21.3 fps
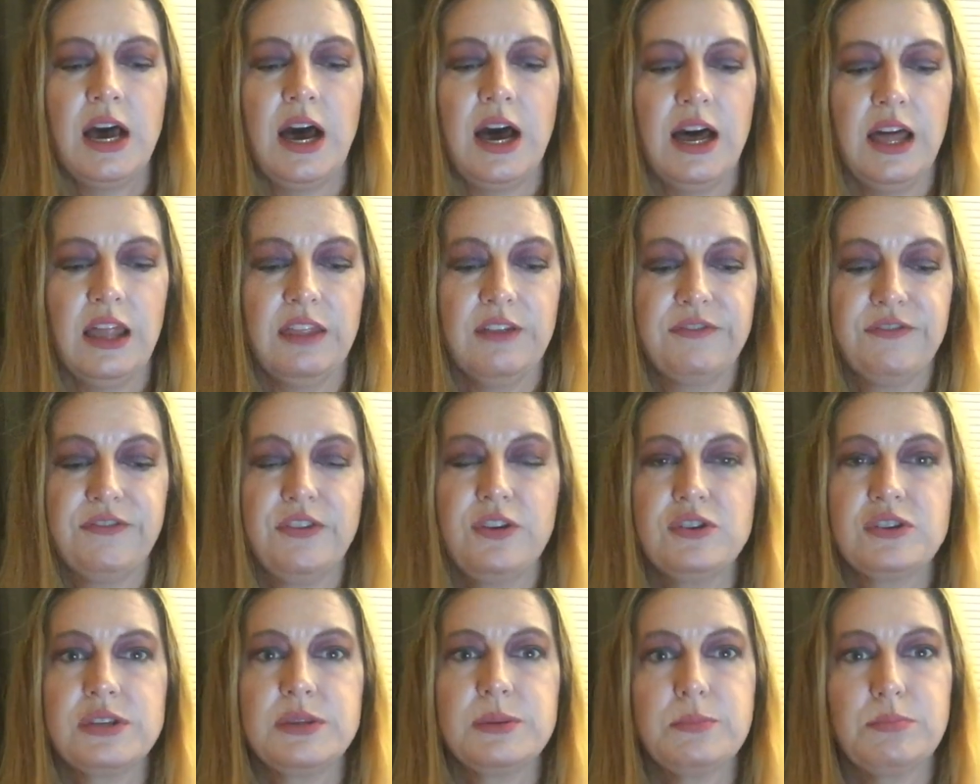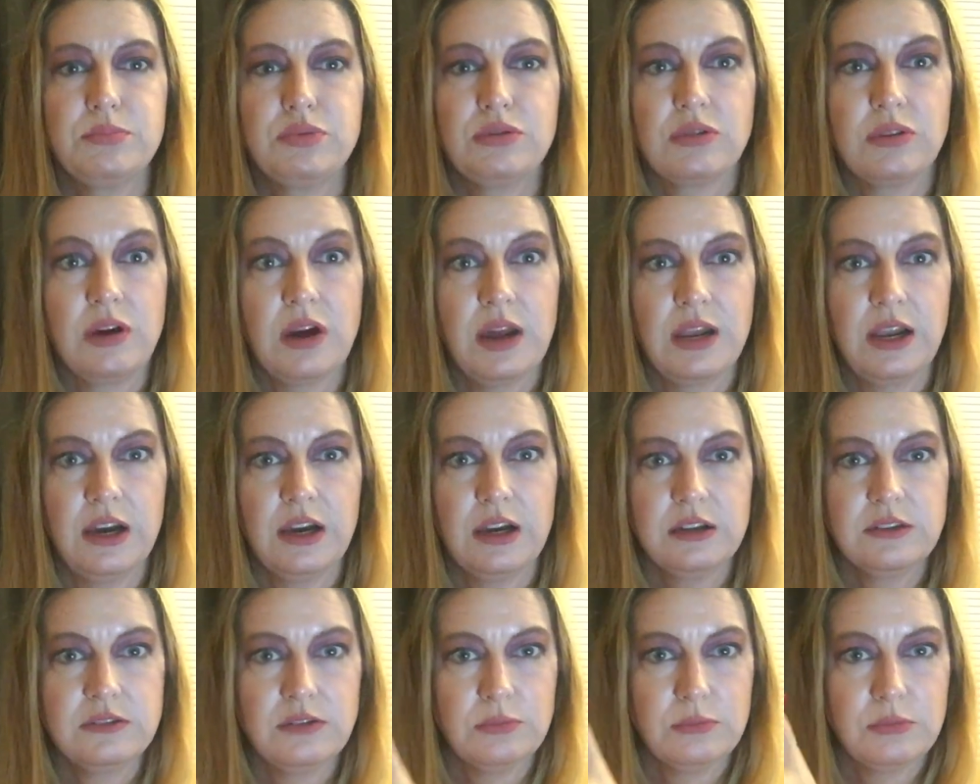The first
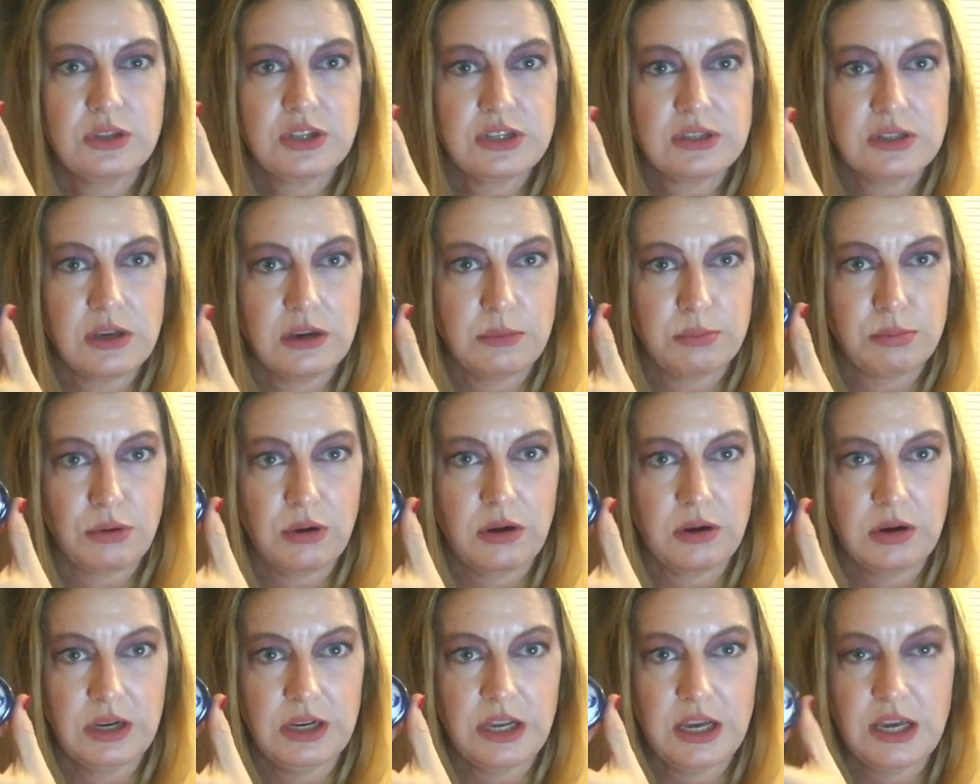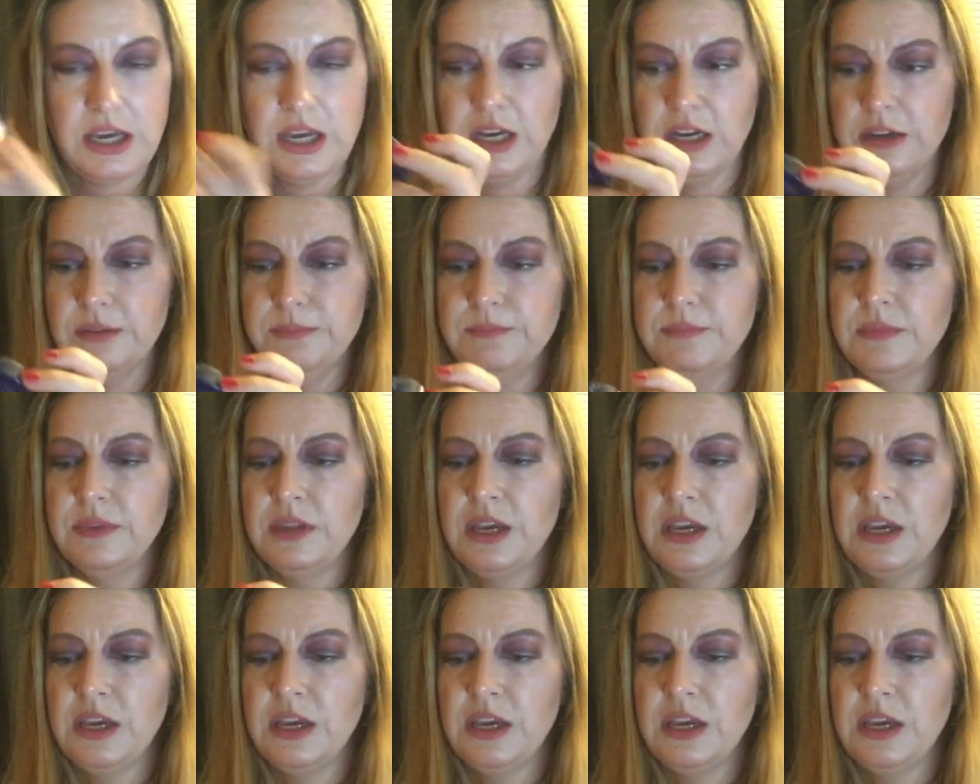product, which is all broken to hell,